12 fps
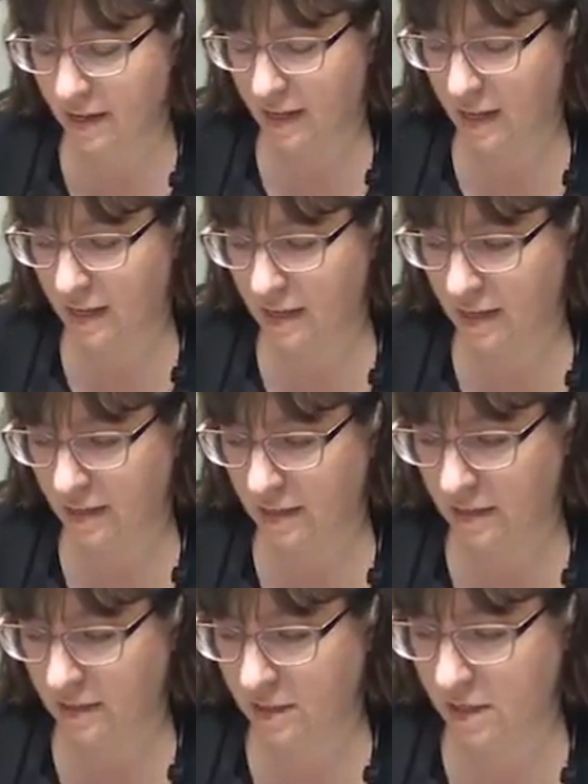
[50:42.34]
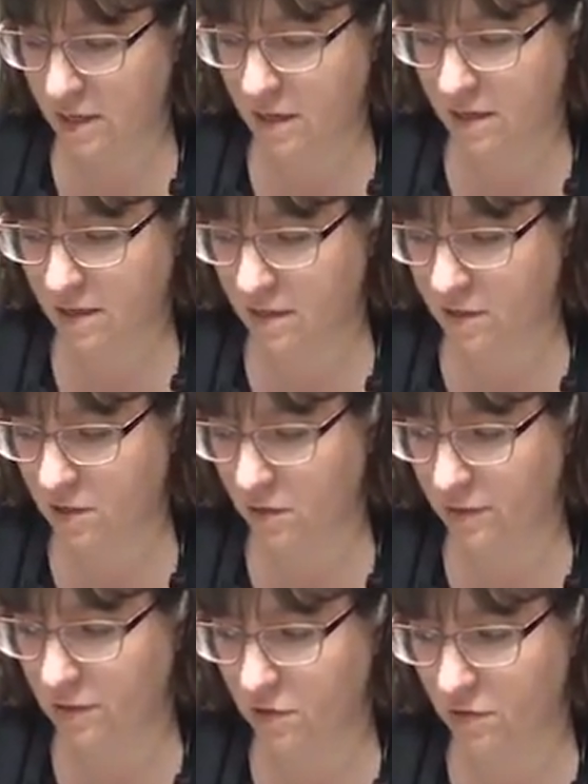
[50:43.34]
And so
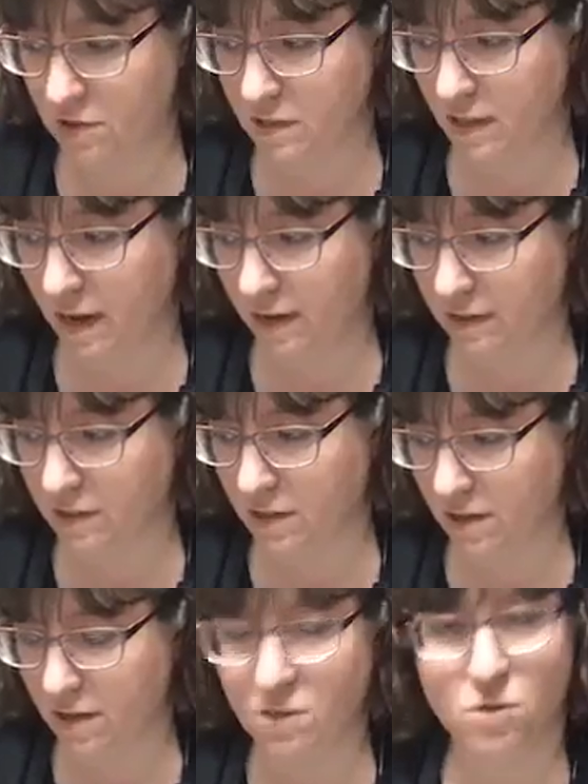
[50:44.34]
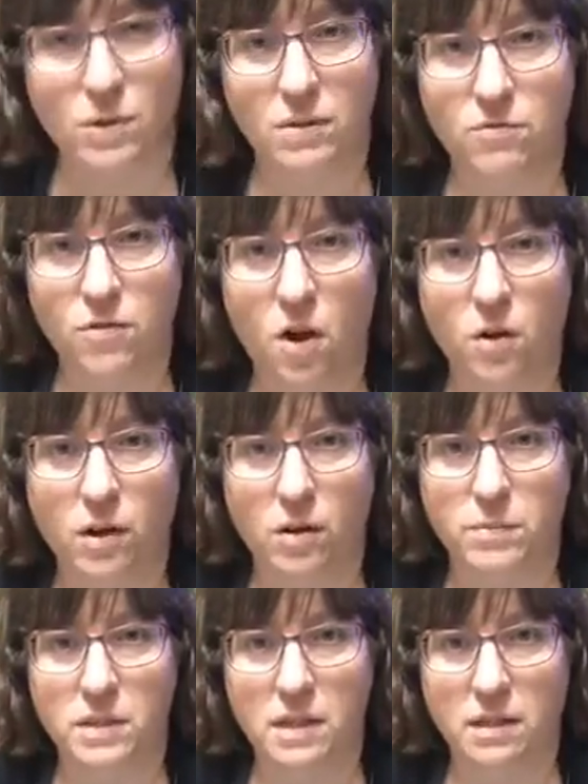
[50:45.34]
as soon as that sweet fall
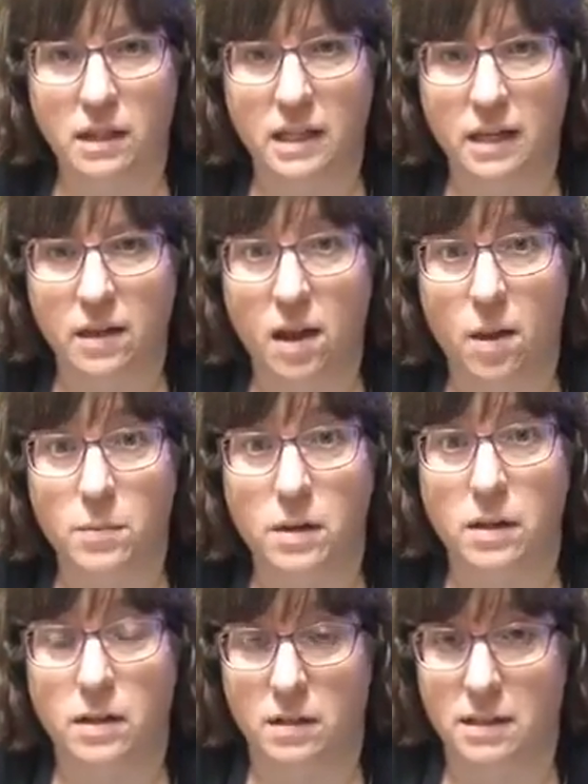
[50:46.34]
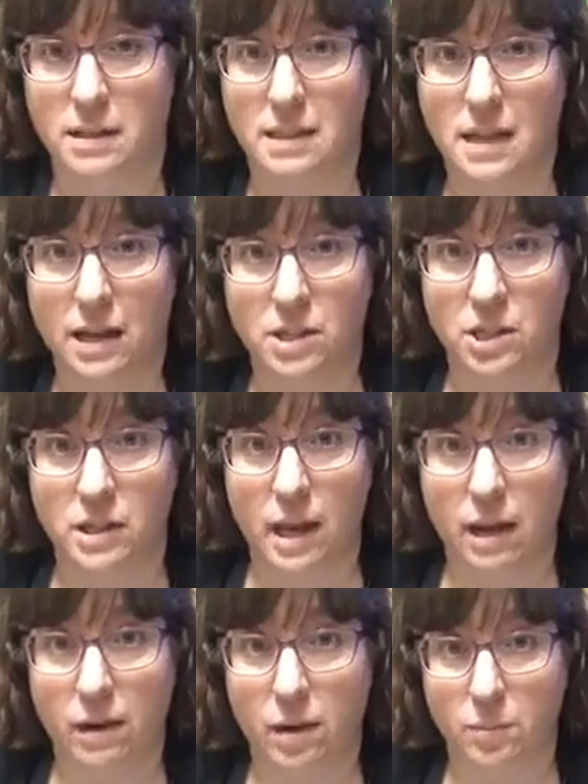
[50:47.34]
comes in, Elena, I'm going to snatch
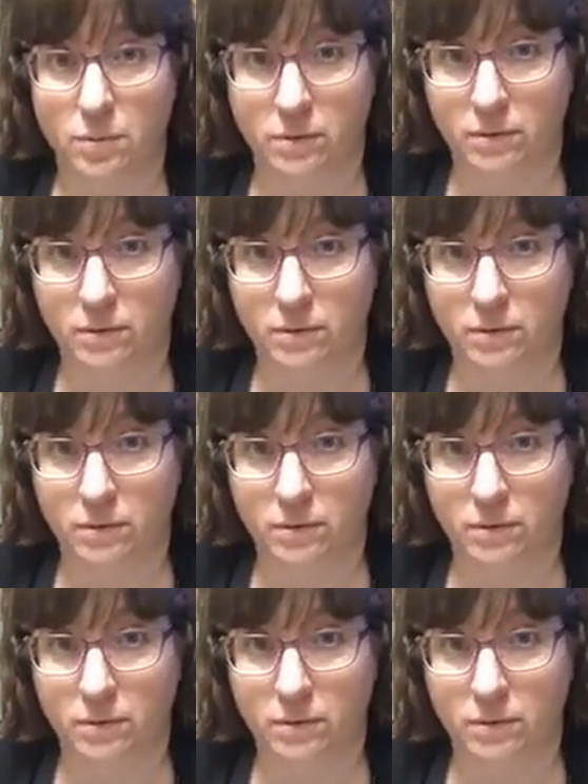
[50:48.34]
that up